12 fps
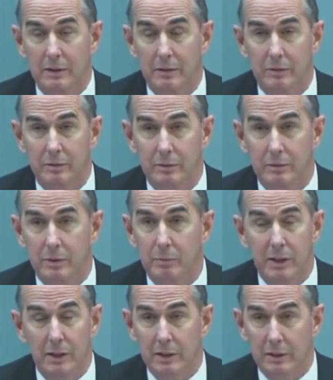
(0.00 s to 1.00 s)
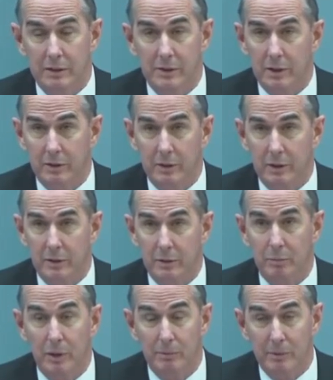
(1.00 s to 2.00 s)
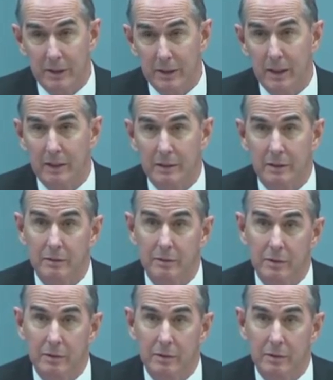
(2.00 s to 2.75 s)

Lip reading: familial association by being inactive.